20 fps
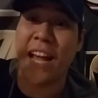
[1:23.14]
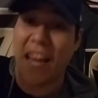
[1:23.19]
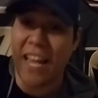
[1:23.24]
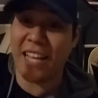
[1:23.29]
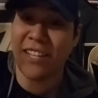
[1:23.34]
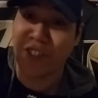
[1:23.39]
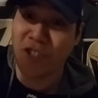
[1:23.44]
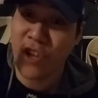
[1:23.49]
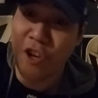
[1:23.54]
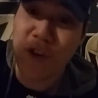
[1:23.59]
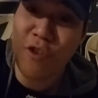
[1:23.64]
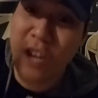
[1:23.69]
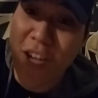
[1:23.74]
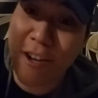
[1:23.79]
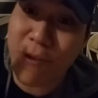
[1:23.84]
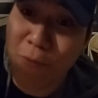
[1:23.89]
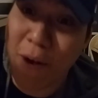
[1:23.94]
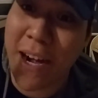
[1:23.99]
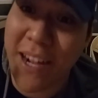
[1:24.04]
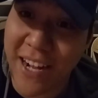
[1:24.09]
is too
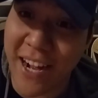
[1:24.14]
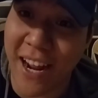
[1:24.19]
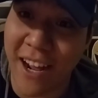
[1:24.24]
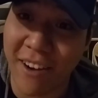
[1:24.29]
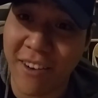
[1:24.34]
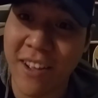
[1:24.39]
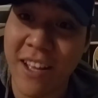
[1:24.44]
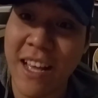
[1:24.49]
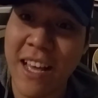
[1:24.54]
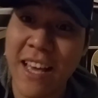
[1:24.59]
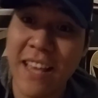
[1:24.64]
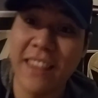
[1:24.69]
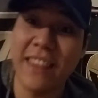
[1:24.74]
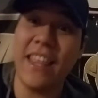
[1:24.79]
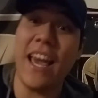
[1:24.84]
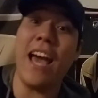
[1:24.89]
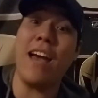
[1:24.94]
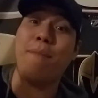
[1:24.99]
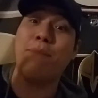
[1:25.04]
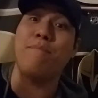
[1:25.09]
good right now.
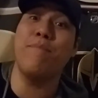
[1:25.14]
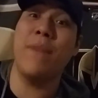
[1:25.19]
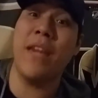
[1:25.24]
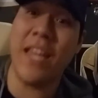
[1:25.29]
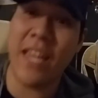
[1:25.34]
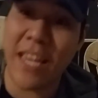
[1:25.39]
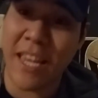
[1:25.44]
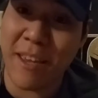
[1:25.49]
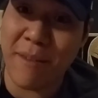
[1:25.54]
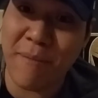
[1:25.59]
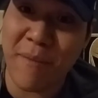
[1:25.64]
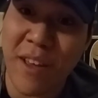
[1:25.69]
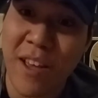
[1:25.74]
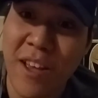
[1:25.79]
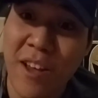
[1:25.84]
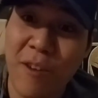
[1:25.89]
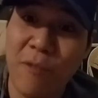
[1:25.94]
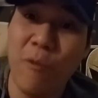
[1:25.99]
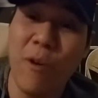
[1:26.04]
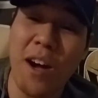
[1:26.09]
That meme
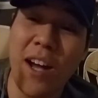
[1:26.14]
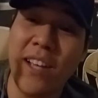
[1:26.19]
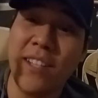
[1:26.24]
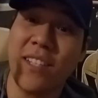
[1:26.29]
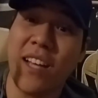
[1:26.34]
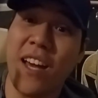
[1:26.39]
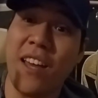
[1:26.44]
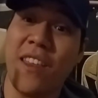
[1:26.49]
was a